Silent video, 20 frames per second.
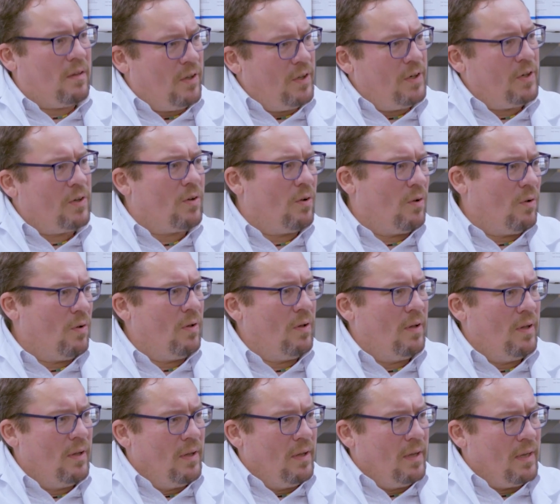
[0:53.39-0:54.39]
clinical
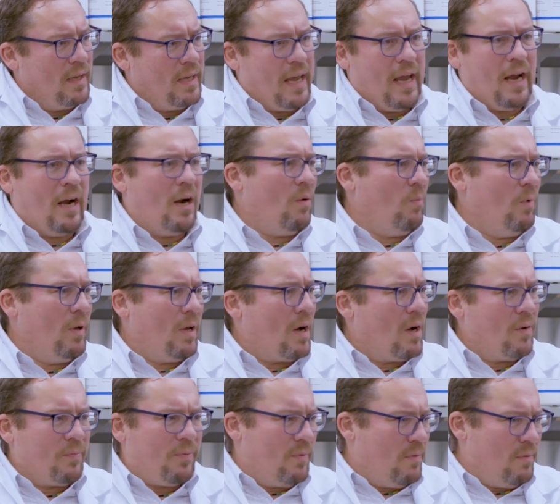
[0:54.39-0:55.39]
care, we
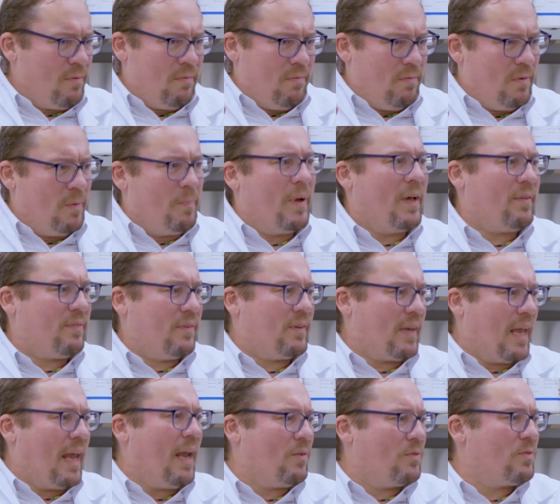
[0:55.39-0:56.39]
offer the best
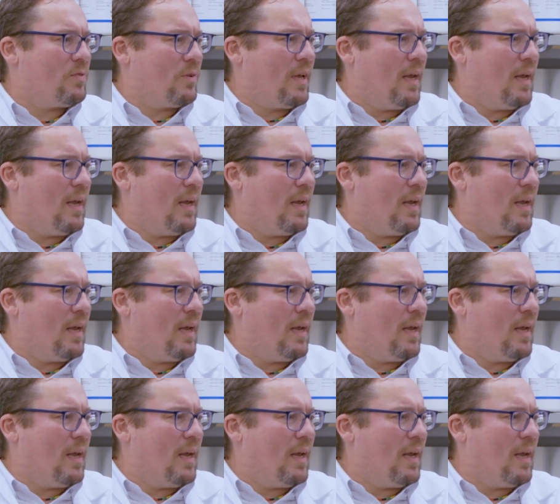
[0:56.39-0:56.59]
cancer